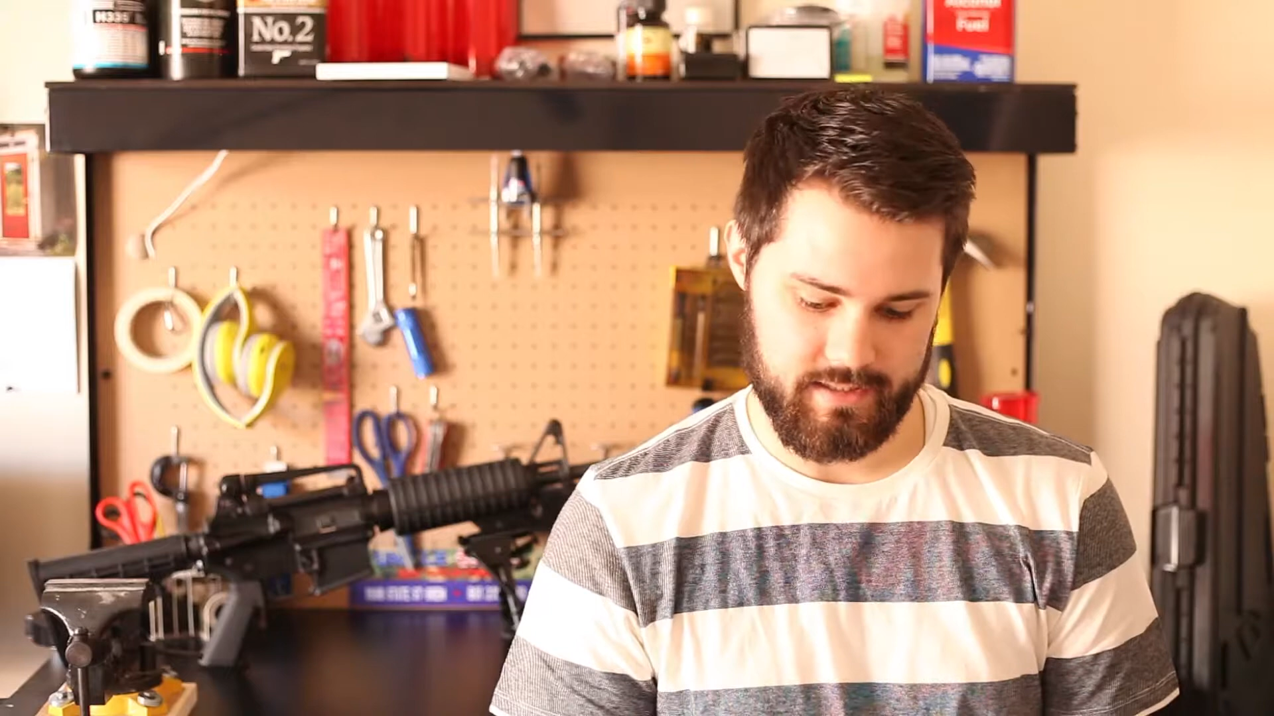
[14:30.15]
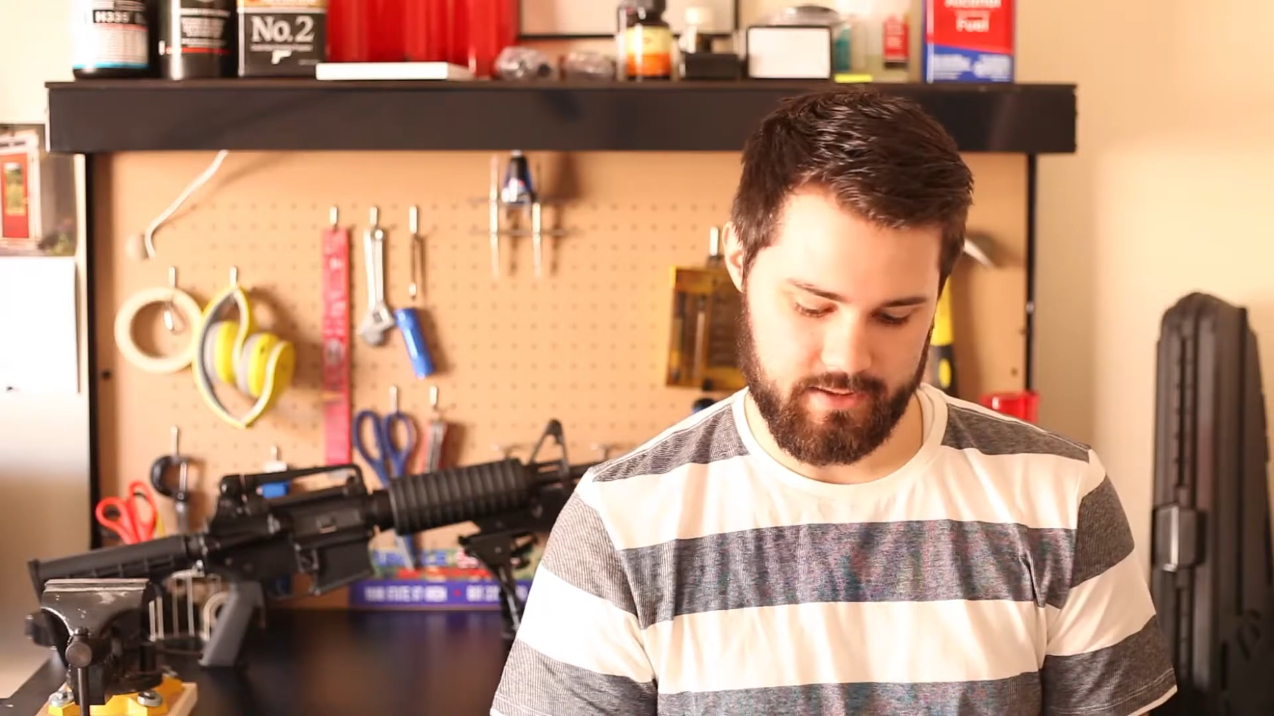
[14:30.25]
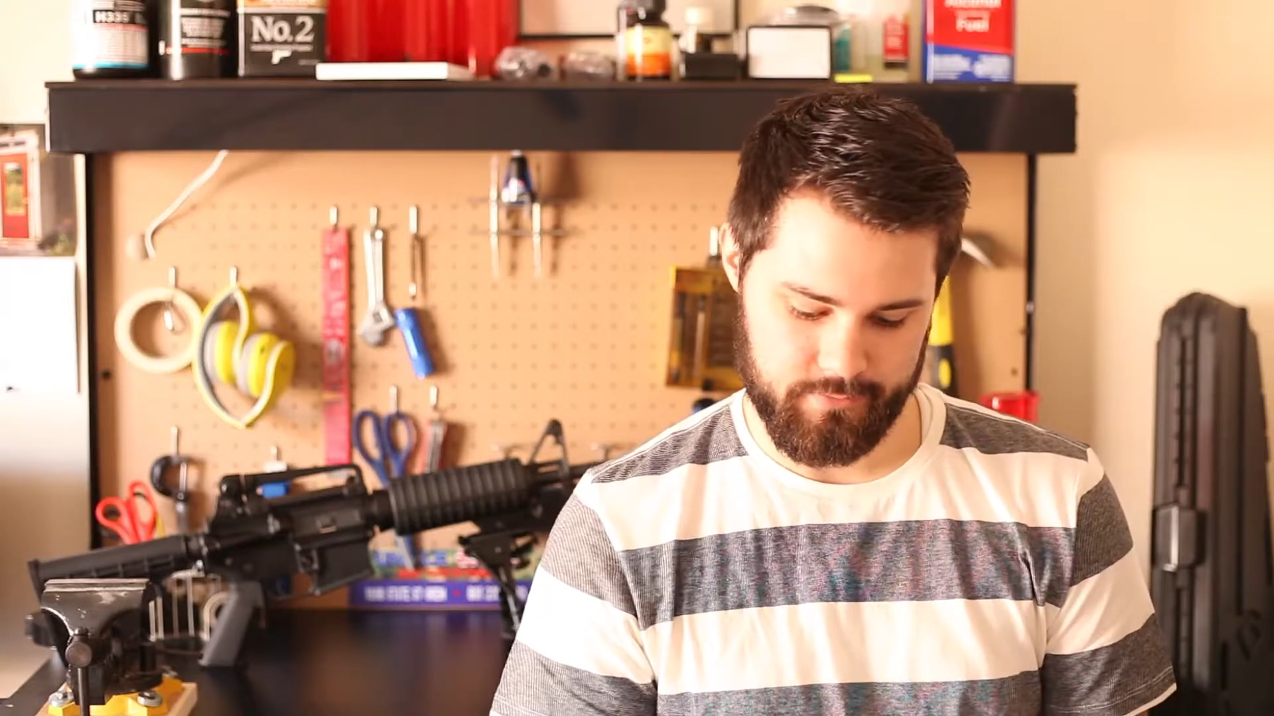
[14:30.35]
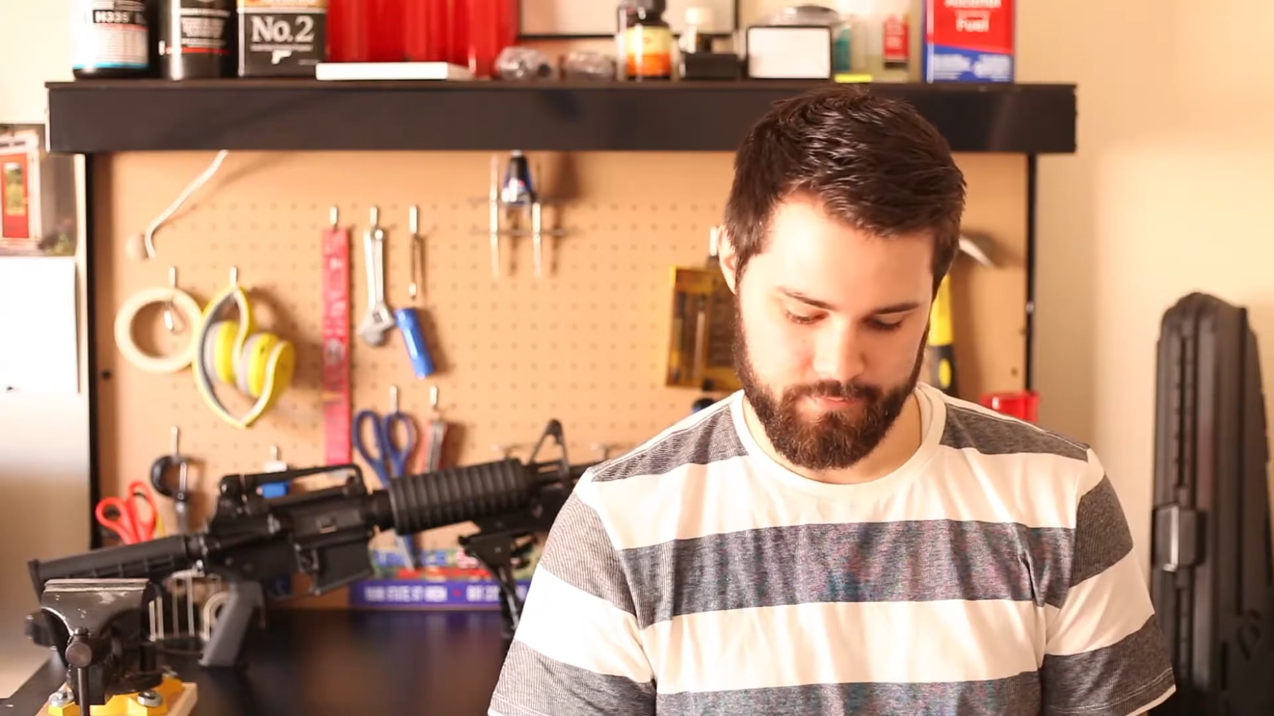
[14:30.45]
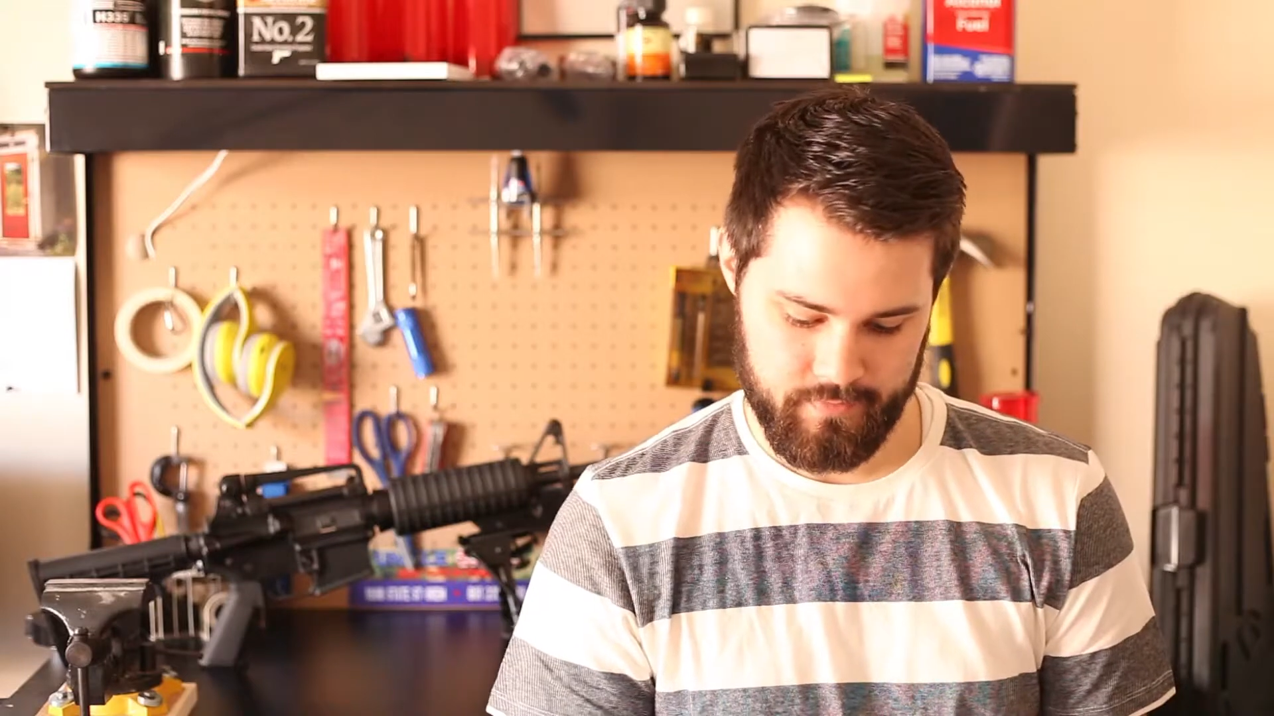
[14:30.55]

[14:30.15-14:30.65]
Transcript: So